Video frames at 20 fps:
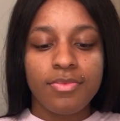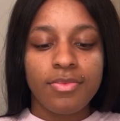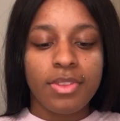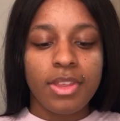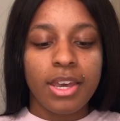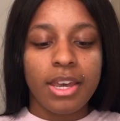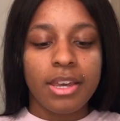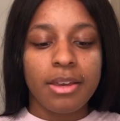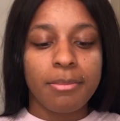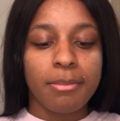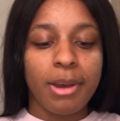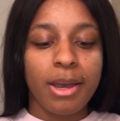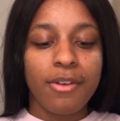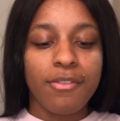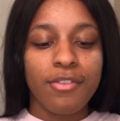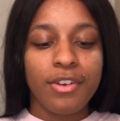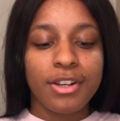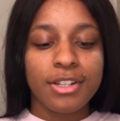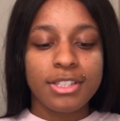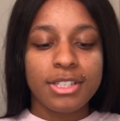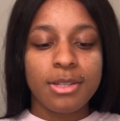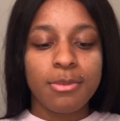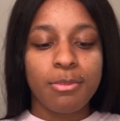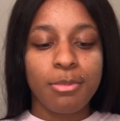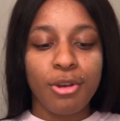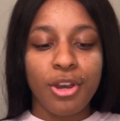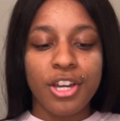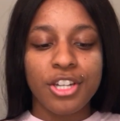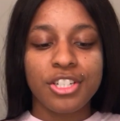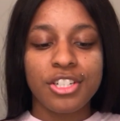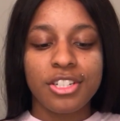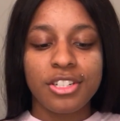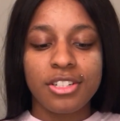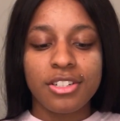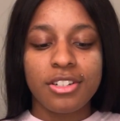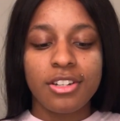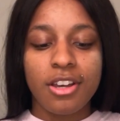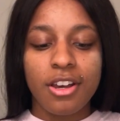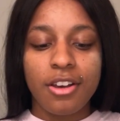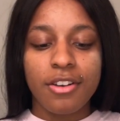Like my first
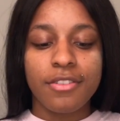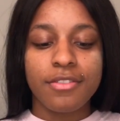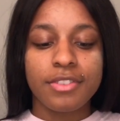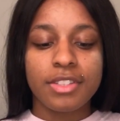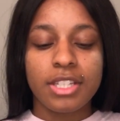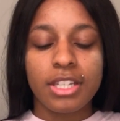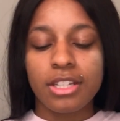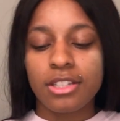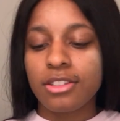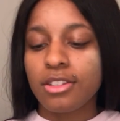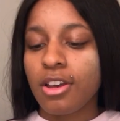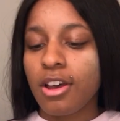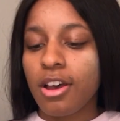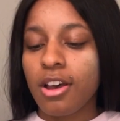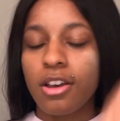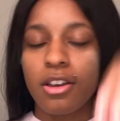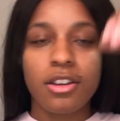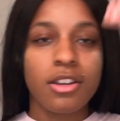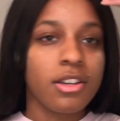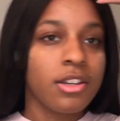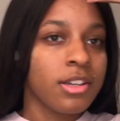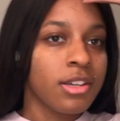impression of TikTok